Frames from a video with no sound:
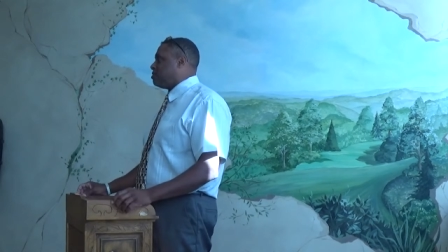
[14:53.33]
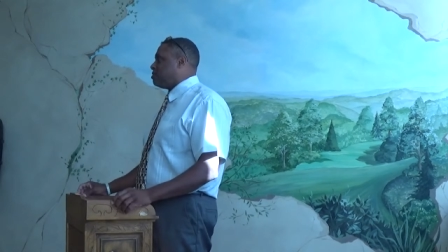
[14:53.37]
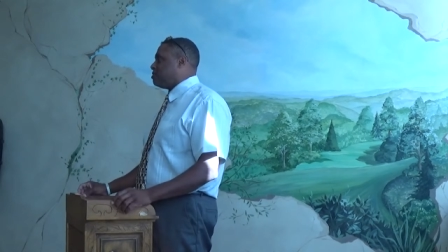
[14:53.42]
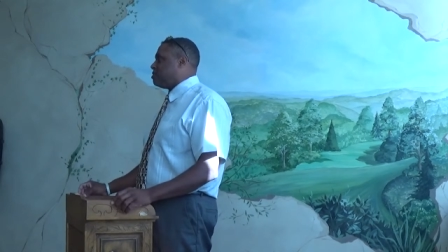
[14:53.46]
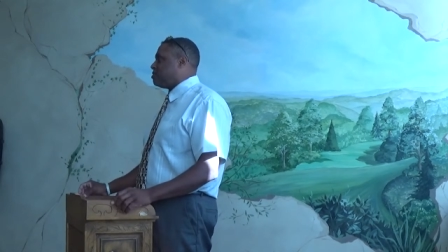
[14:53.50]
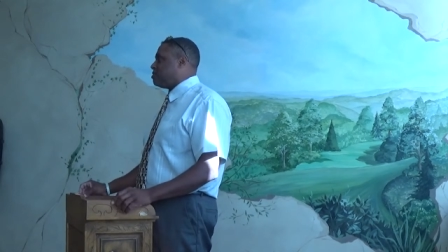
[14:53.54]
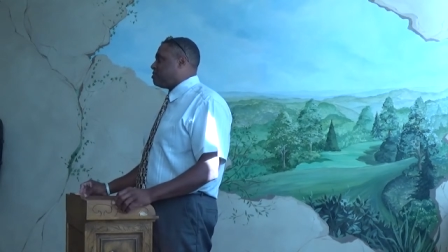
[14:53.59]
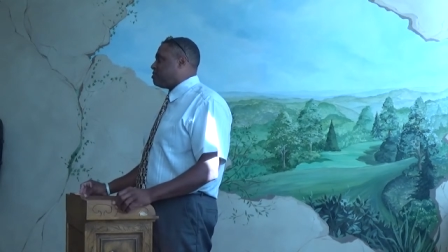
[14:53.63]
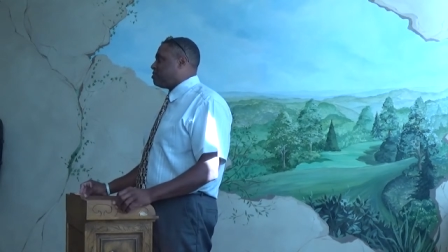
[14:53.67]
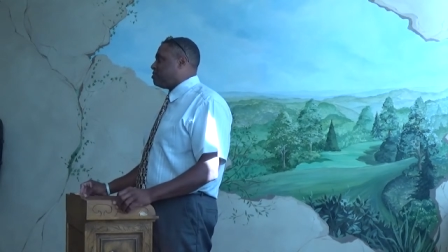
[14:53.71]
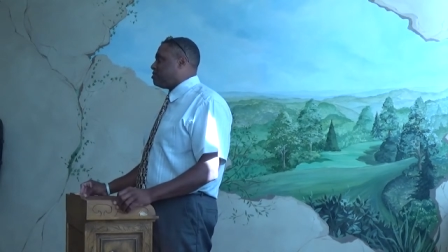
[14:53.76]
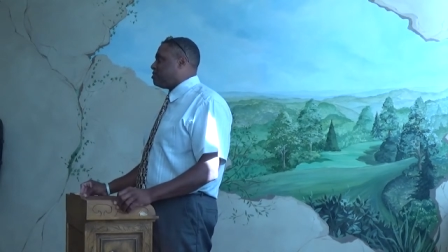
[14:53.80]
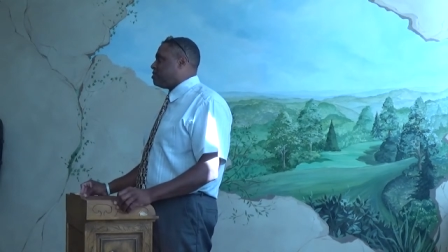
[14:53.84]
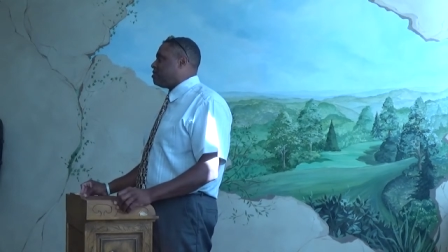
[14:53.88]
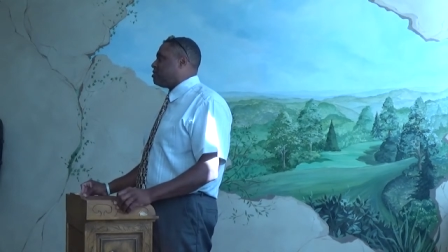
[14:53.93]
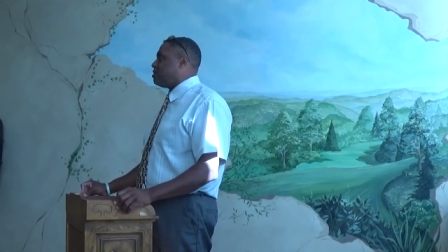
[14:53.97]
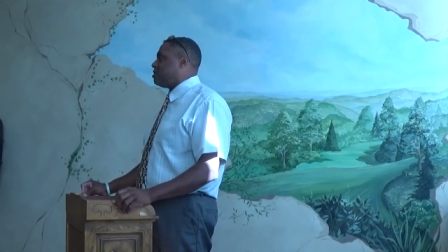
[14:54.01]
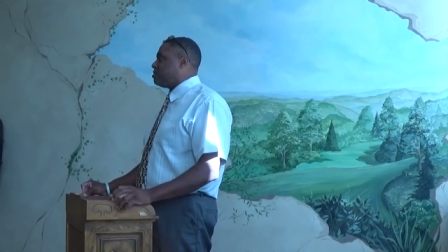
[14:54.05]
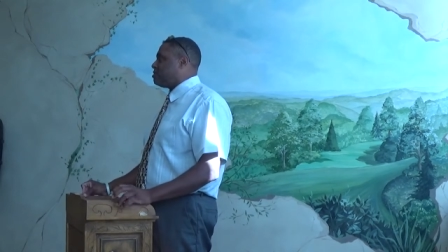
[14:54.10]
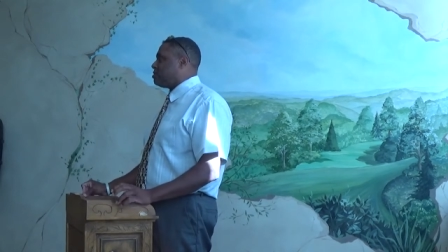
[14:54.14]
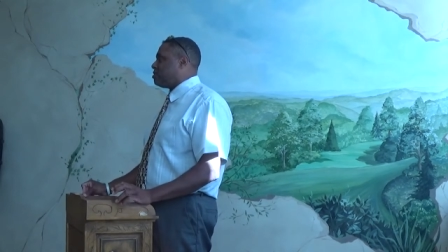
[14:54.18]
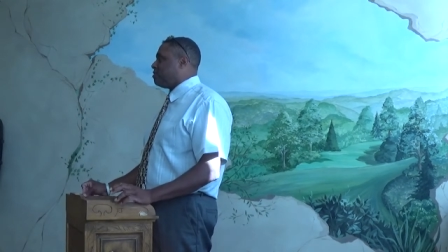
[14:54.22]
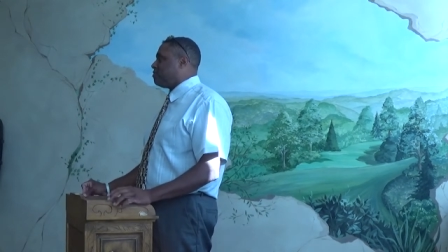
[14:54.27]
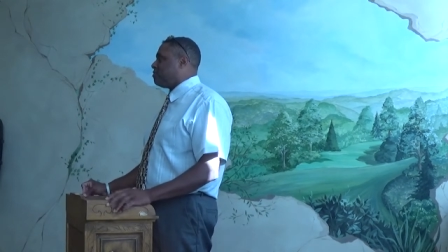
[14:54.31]
Just see
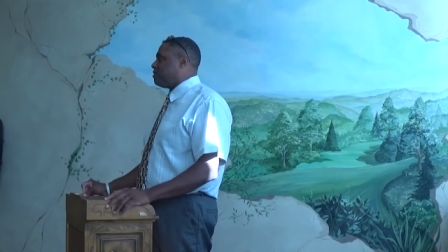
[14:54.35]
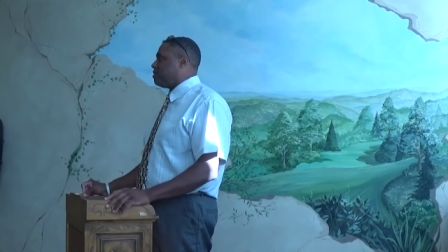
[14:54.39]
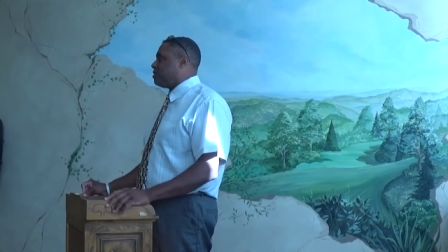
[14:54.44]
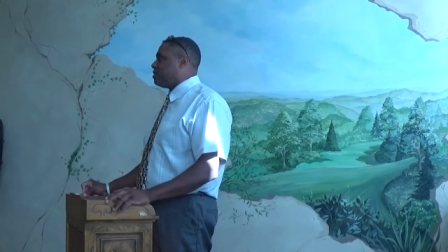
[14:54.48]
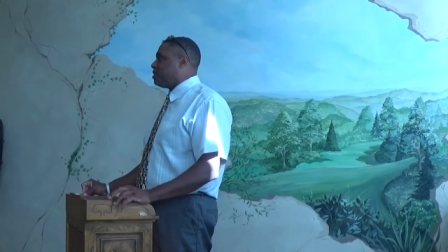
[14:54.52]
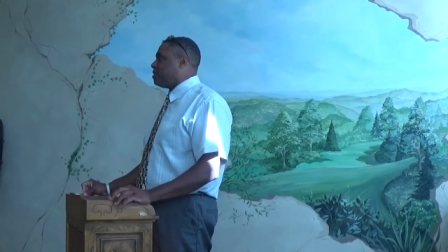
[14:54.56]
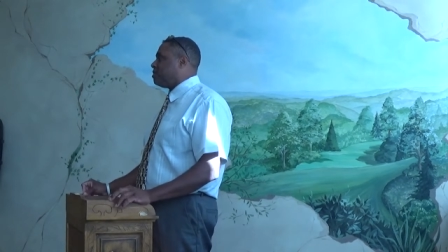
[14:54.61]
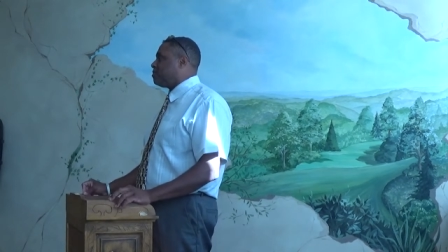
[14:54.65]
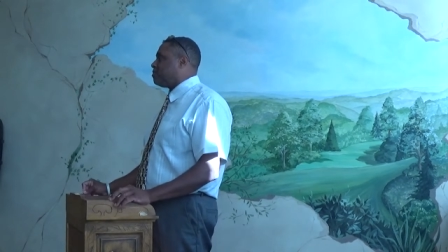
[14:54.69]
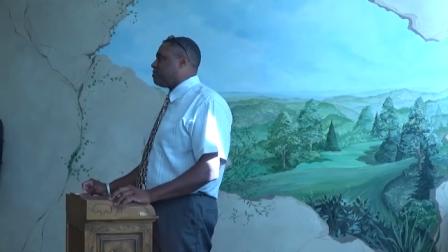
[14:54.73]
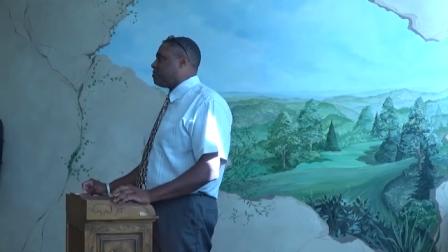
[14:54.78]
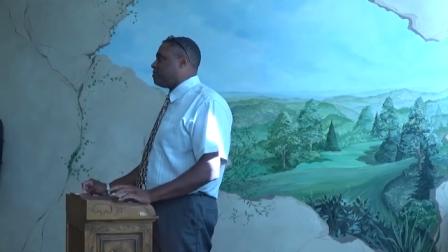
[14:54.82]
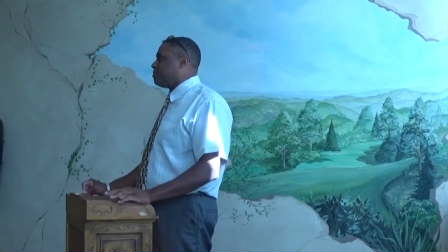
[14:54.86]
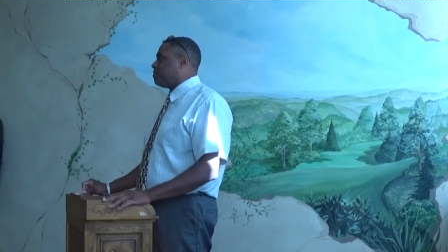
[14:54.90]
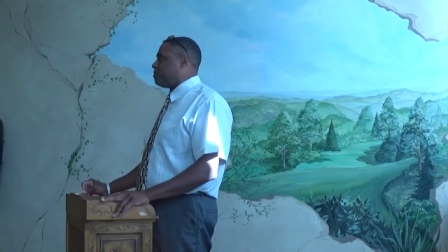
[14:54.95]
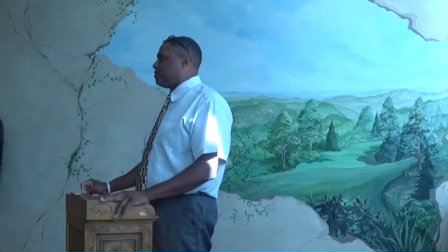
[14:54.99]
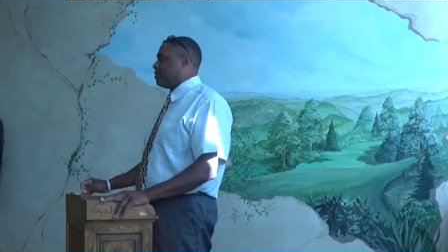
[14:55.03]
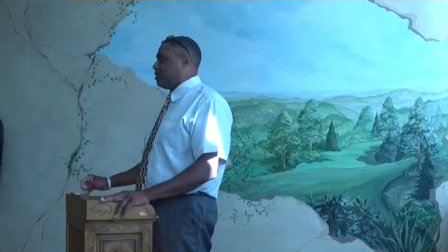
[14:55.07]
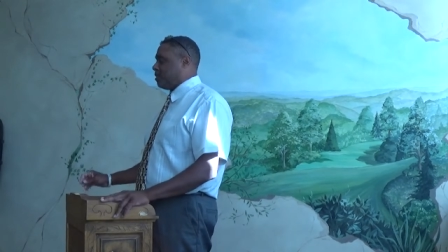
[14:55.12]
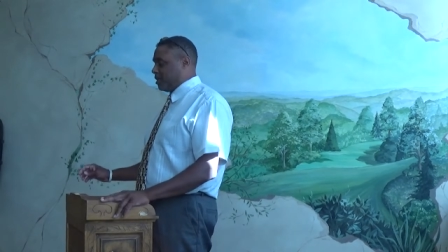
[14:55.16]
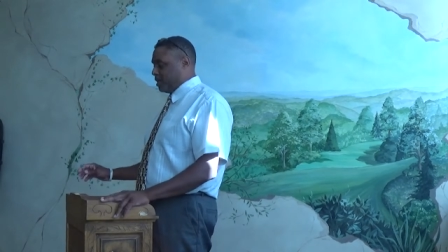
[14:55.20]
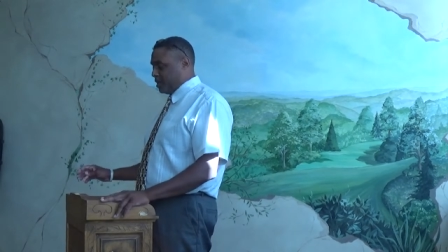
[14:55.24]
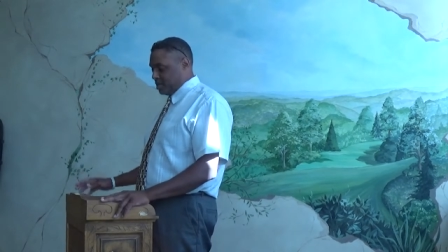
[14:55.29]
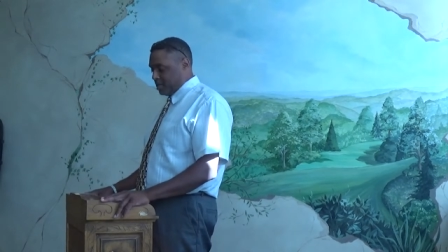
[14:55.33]
things differently.
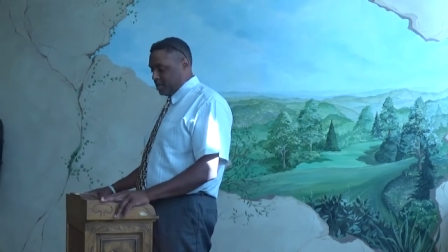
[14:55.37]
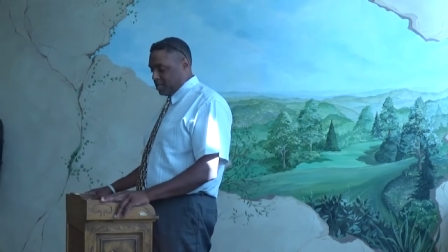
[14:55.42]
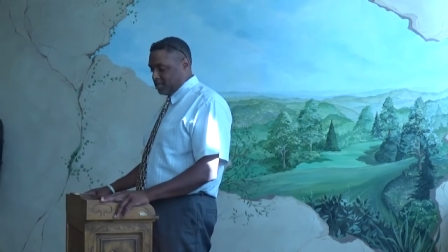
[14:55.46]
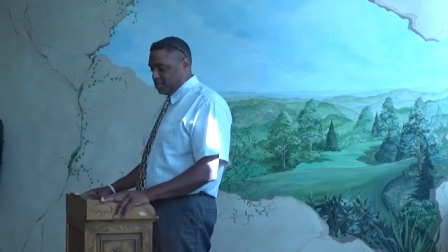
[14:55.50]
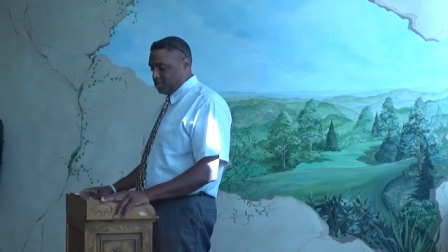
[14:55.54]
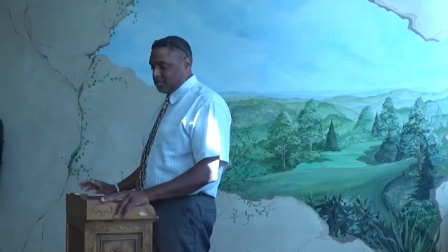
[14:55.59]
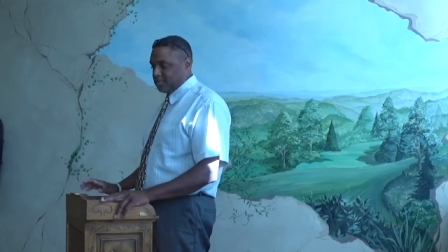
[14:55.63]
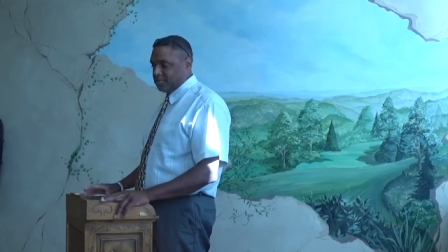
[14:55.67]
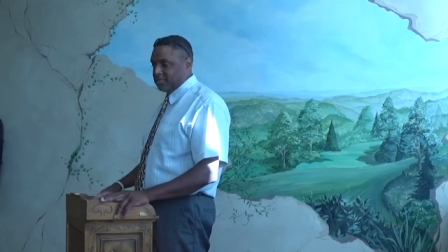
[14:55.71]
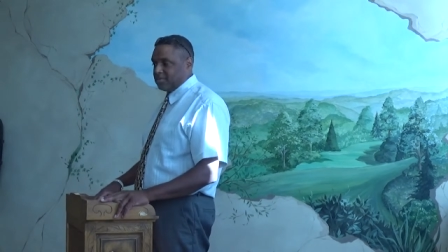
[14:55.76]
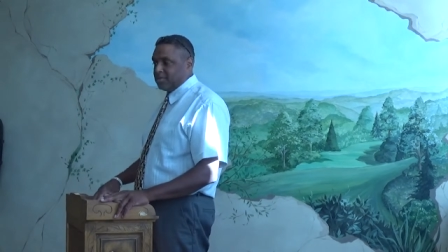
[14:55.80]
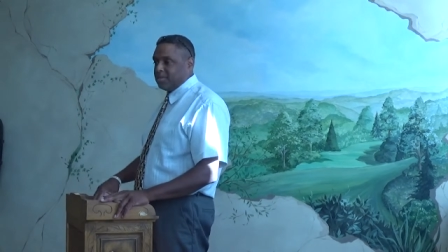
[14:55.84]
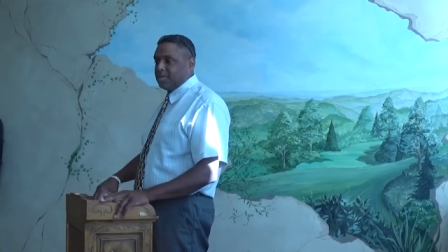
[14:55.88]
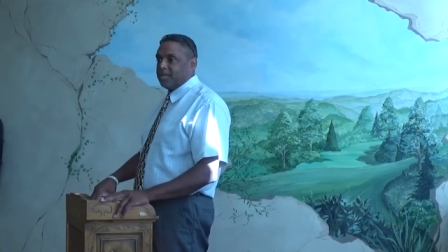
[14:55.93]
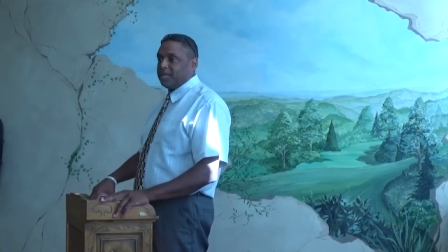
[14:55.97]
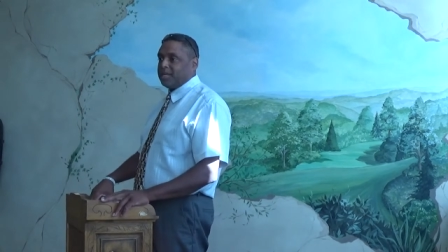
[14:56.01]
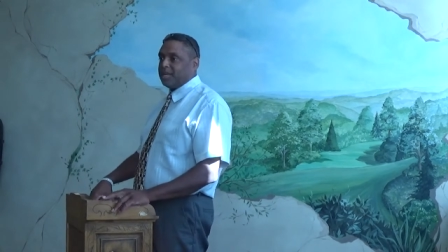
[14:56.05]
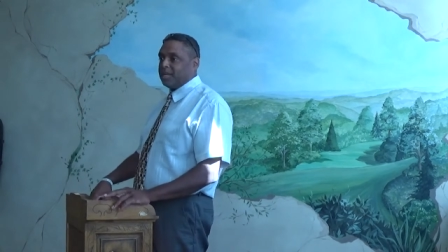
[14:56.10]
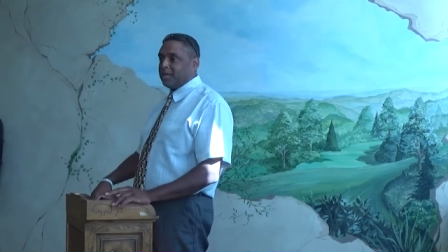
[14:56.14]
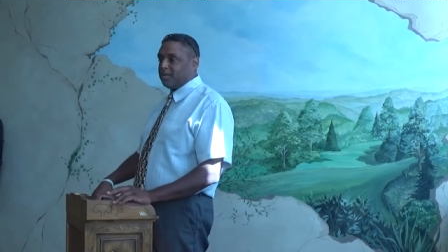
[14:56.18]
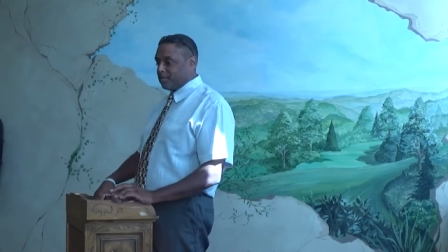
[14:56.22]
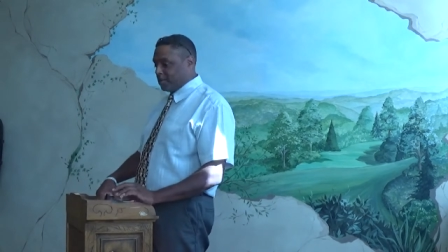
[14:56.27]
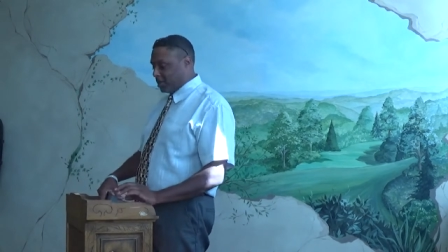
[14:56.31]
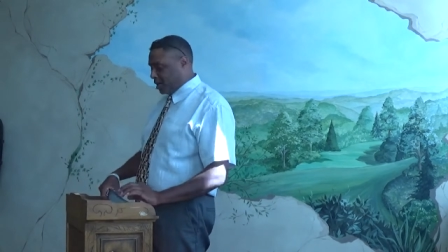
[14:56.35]
All right, guys? Yep.
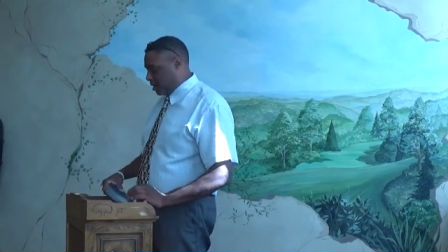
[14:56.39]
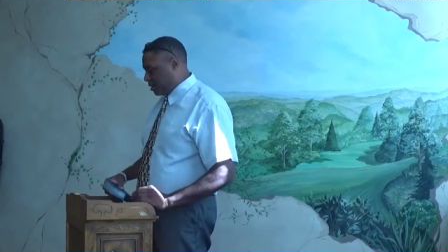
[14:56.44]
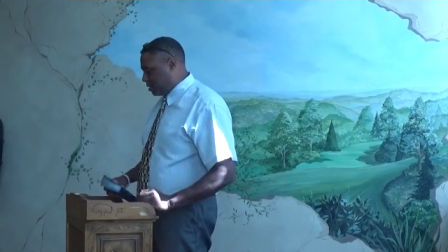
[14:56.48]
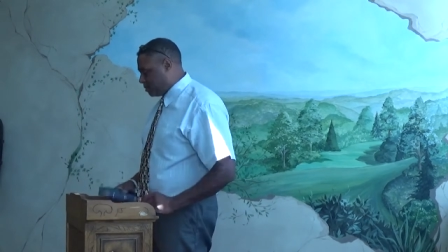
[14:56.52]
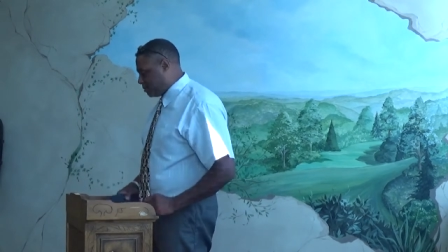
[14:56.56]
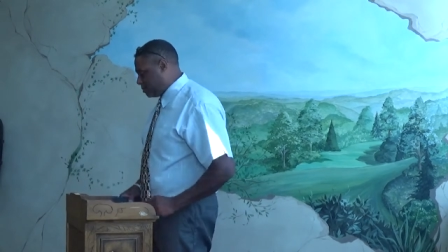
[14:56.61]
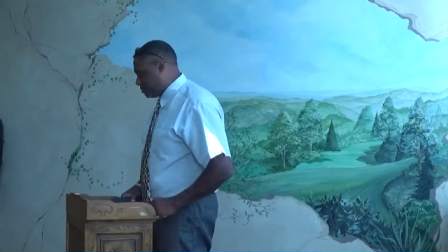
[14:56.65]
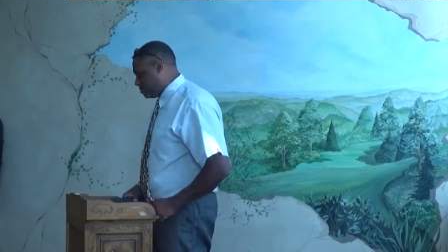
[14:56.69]
Get out there.